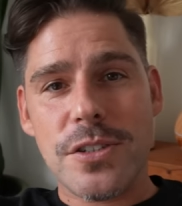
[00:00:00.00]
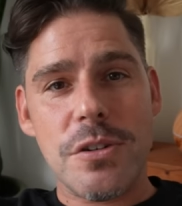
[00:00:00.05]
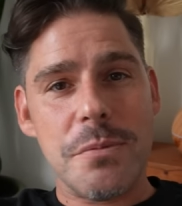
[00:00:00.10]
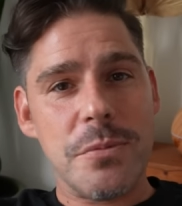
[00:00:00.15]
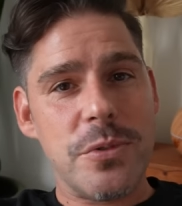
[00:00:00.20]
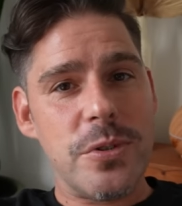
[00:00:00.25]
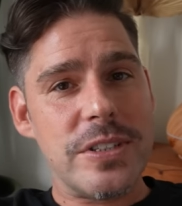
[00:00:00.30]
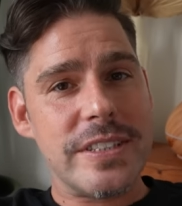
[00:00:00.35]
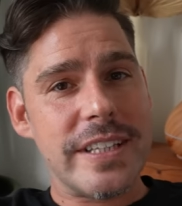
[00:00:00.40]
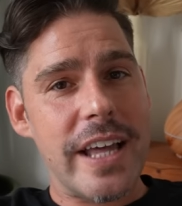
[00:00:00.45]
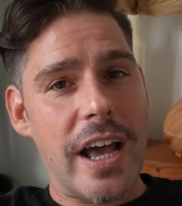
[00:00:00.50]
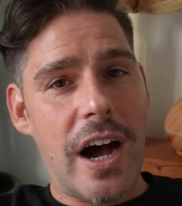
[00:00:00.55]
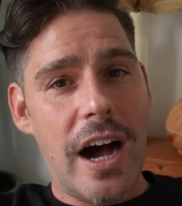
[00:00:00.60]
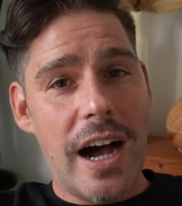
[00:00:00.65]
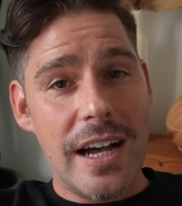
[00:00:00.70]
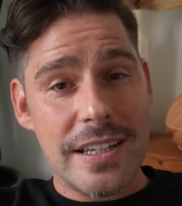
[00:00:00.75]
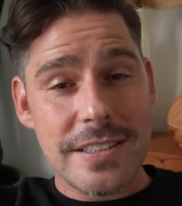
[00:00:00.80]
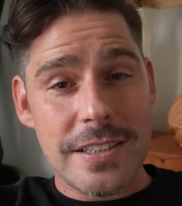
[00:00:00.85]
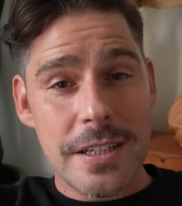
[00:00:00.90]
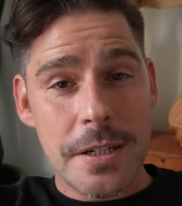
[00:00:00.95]
Room to stay
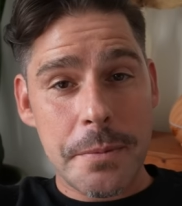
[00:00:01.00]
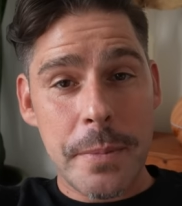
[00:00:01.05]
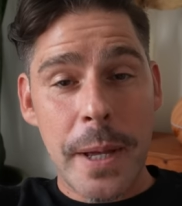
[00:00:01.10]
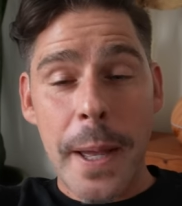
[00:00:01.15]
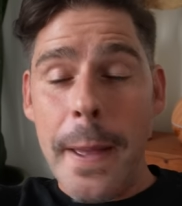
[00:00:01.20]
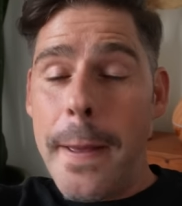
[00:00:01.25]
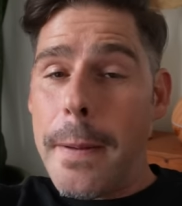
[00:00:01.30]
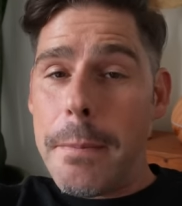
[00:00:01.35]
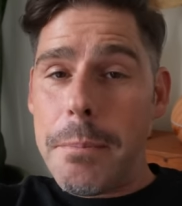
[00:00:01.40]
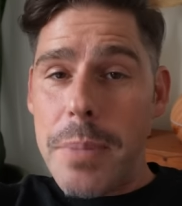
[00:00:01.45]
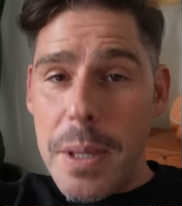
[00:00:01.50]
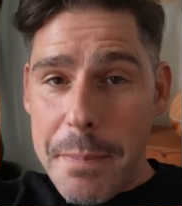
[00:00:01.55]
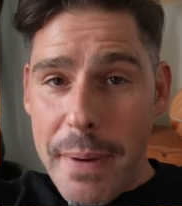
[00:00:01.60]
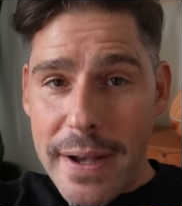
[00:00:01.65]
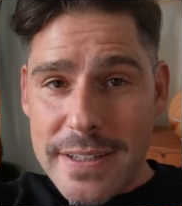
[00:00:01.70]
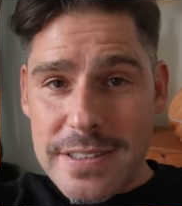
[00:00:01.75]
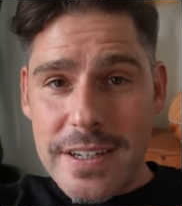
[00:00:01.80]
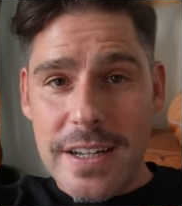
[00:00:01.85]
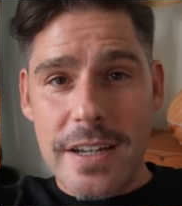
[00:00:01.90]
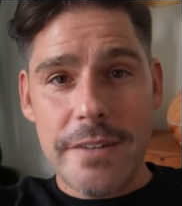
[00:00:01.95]
awesome, be
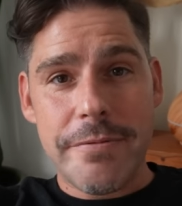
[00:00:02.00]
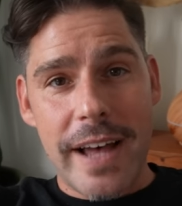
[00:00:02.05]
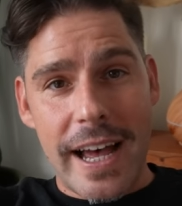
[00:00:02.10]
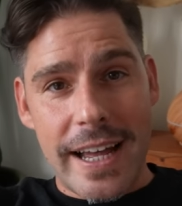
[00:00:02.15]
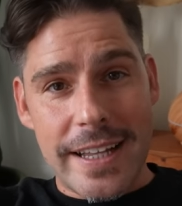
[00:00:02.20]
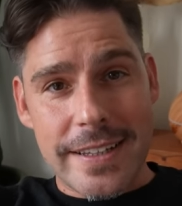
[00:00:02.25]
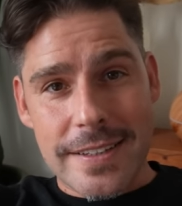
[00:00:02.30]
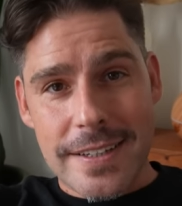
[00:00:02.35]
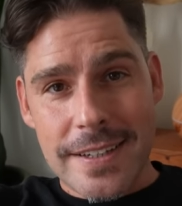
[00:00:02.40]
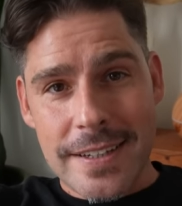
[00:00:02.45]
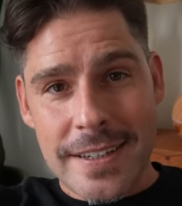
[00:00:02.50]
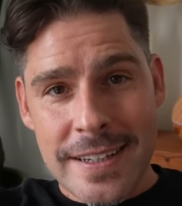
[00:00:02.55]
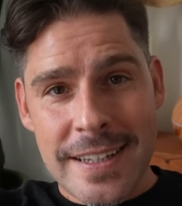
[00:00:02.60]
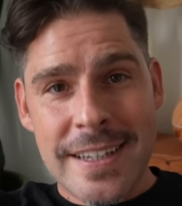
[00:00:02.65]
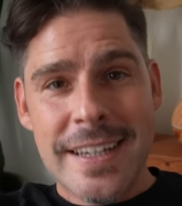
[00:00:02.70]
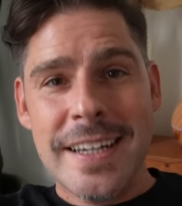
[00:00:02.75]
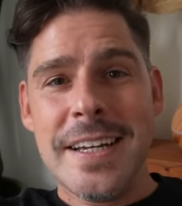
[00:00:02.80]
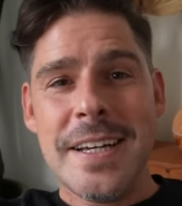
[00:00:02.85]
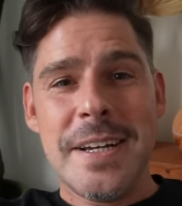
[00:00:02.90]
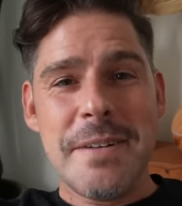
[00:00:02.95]
positive, and
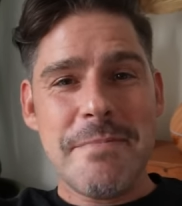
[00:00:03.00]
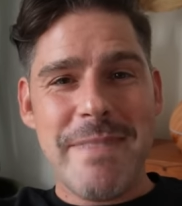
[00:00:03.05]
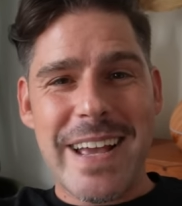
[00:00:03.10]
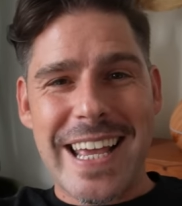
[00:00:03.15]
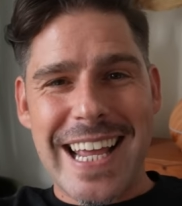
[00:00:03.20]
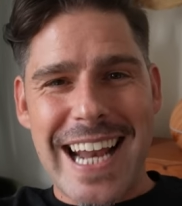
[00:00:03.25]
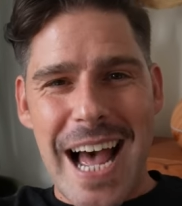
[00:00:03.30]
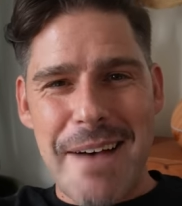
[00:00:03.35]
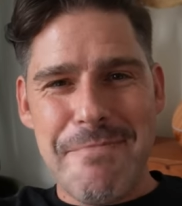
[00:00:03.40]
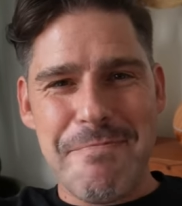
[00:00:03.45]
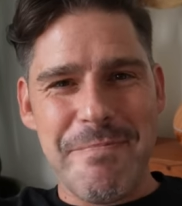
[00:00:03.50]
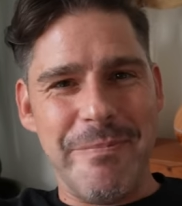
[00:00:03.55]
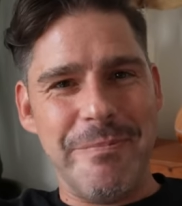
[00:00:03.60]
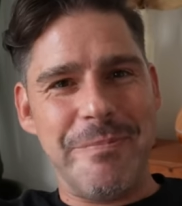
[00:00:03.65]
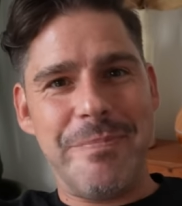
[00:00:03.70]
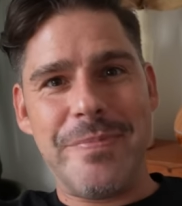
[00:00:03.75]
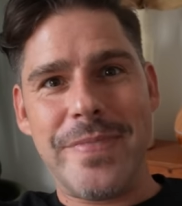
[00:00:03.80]
make it happen.